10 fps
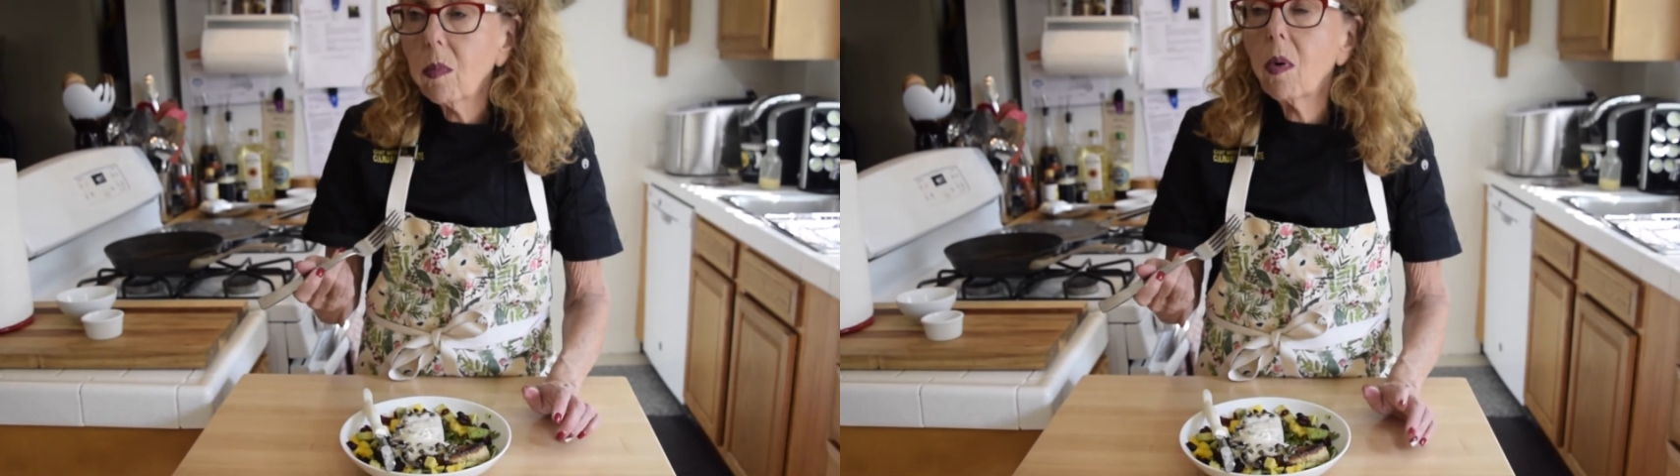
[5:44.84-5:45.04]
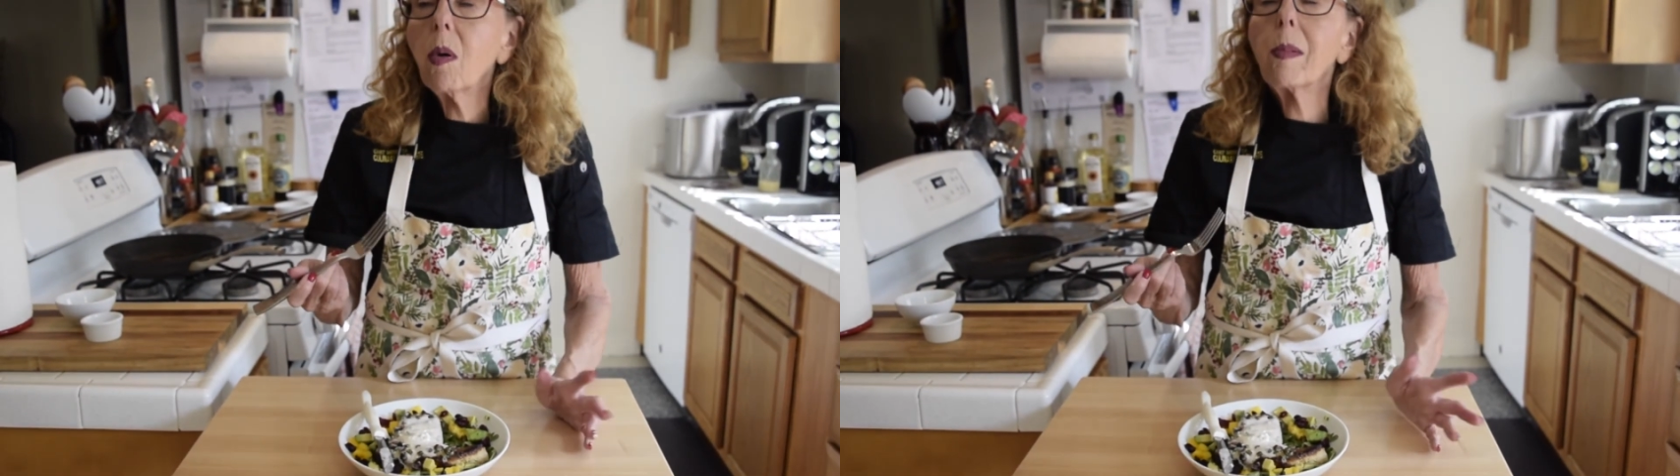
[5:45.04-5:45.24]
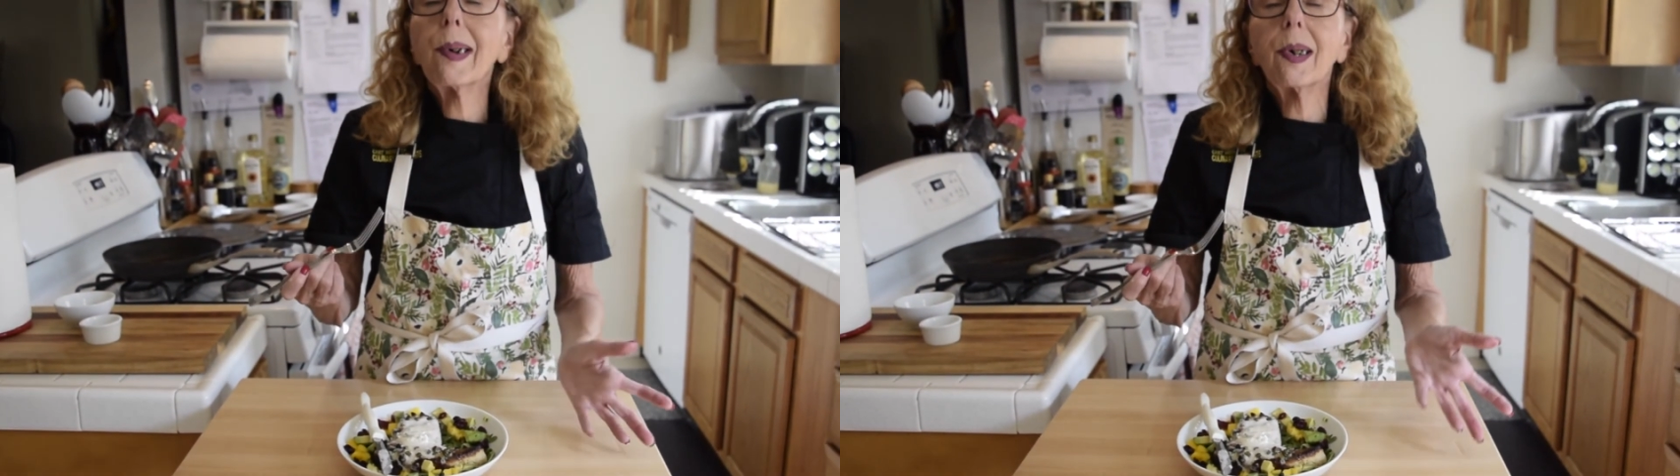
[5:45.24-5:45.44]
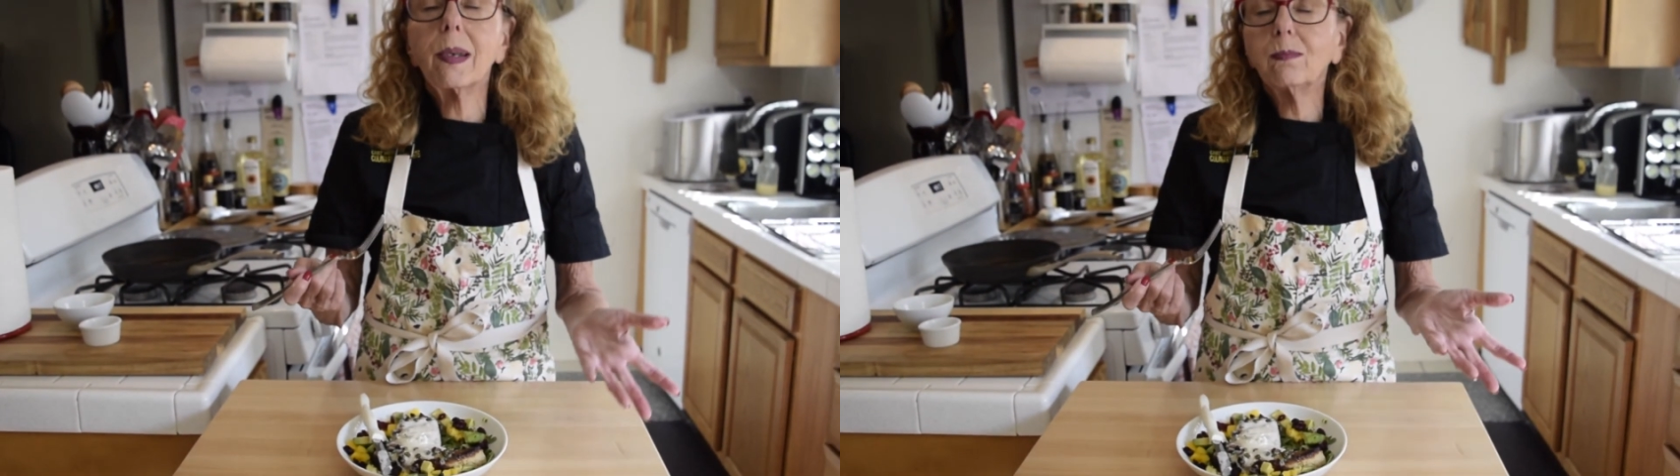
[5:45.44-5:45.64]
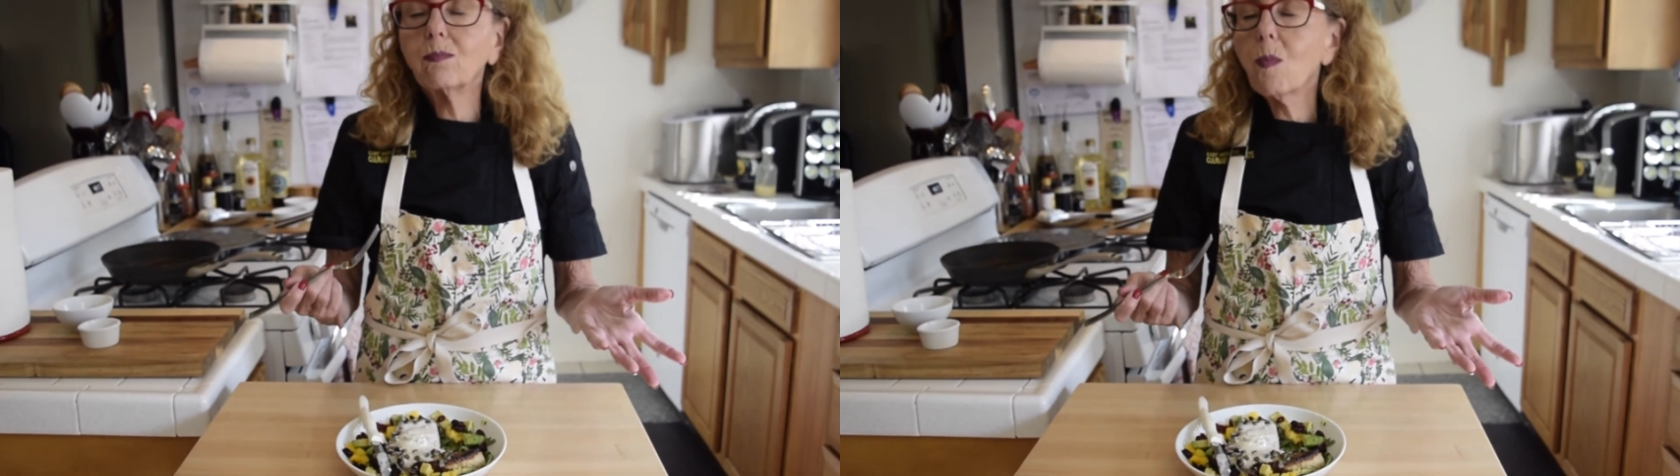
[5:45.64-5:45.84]
Oh my God.
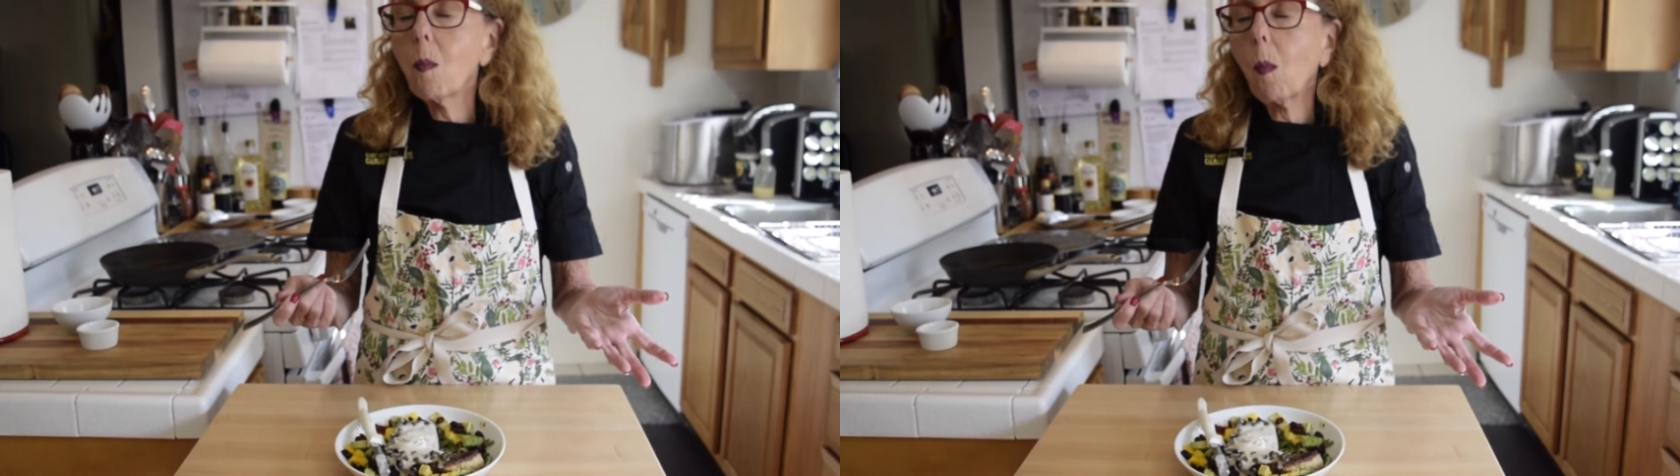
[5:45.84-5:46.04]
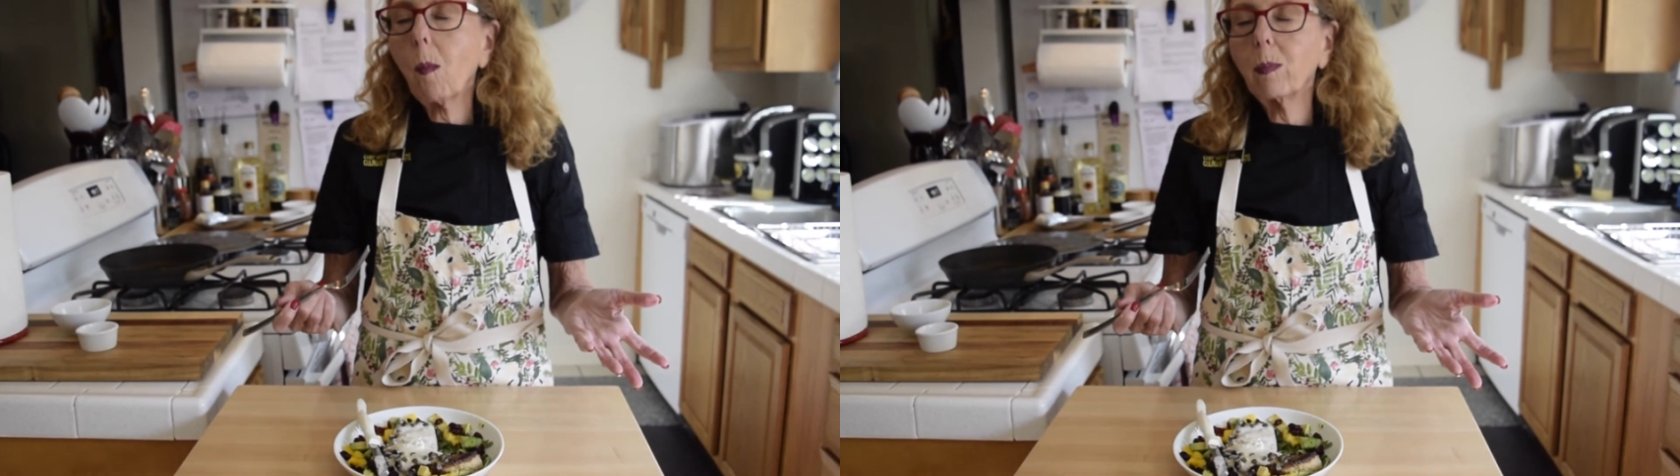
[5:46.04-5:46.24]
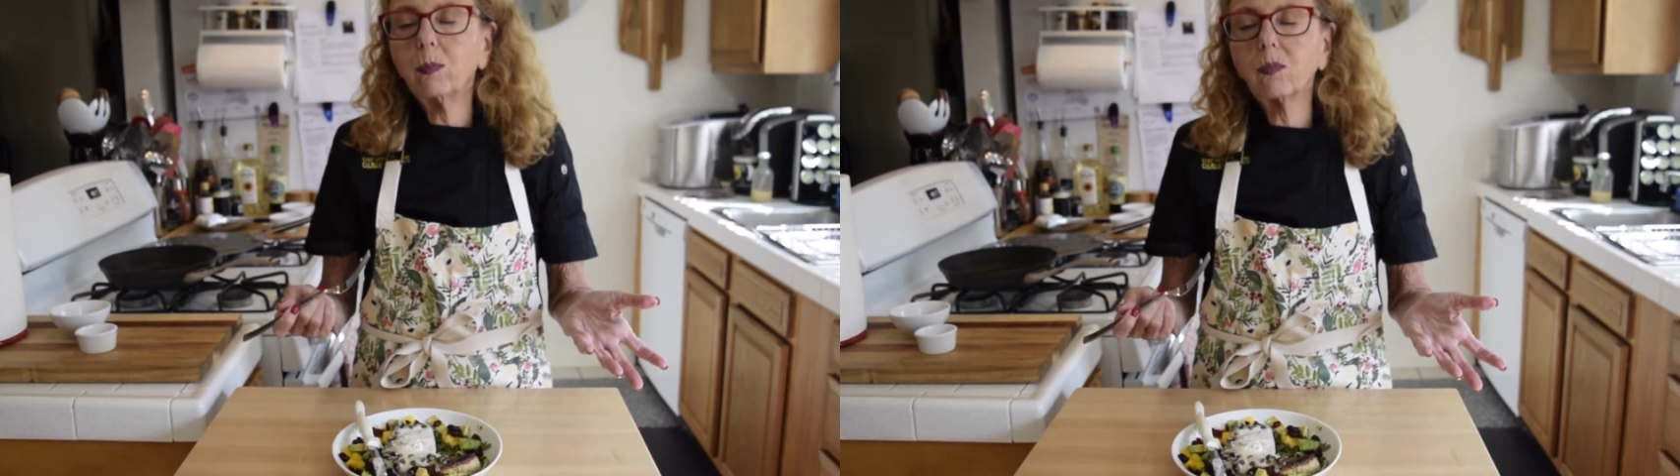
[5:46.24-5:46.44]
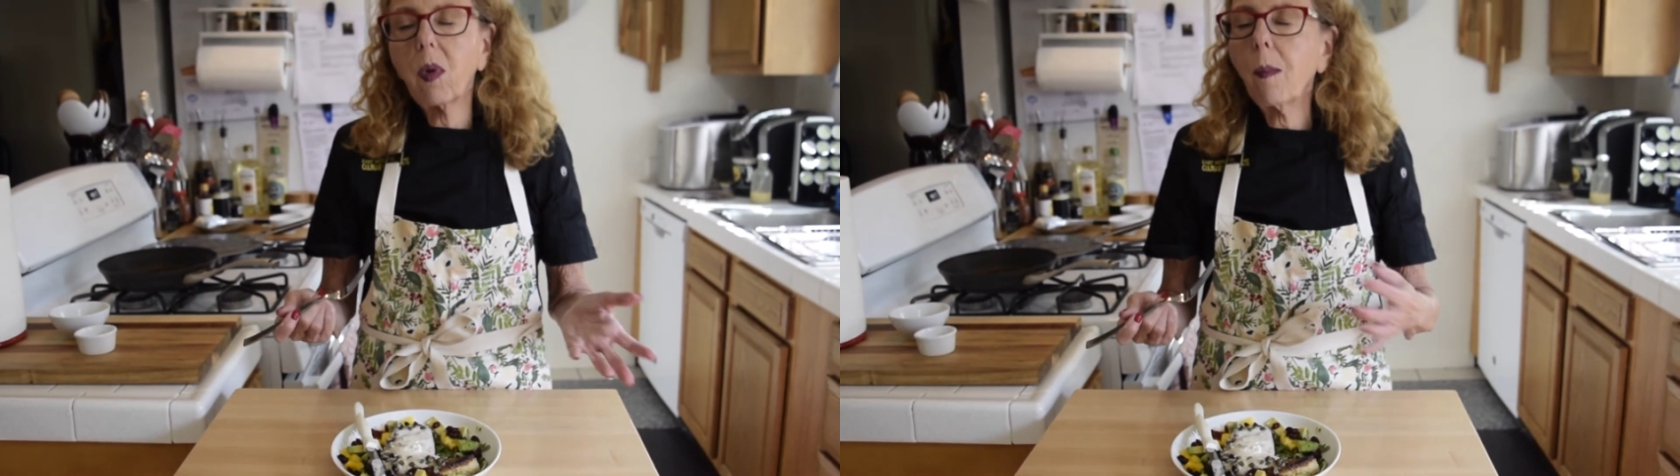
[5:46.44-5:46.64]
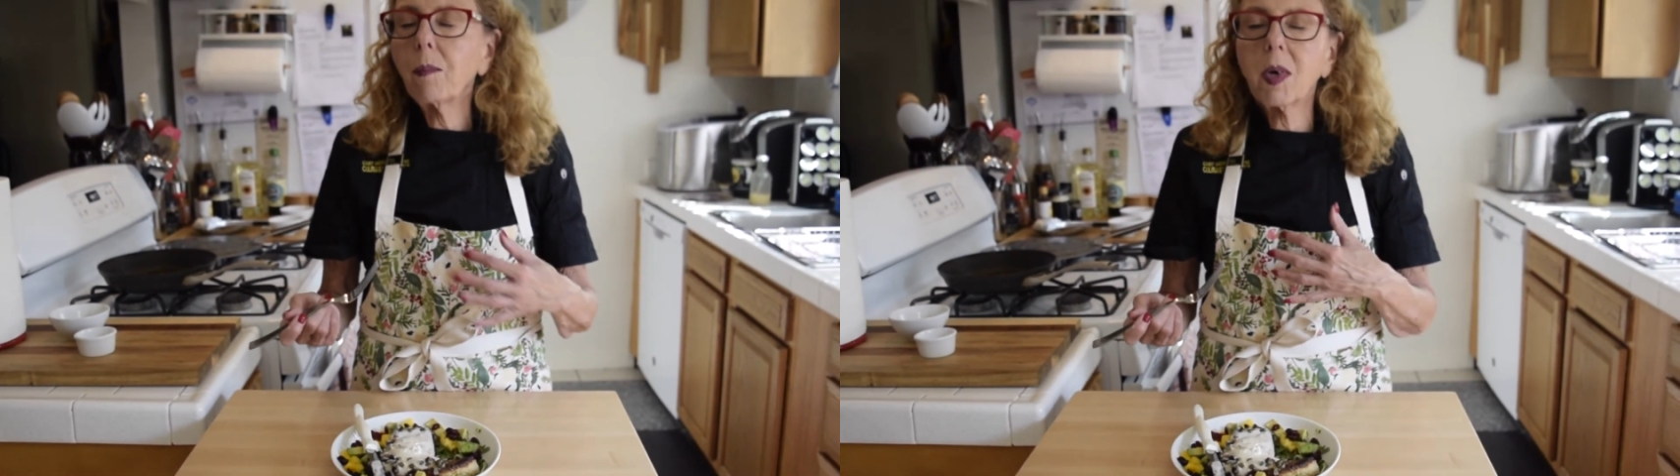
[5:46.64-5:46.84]
I'm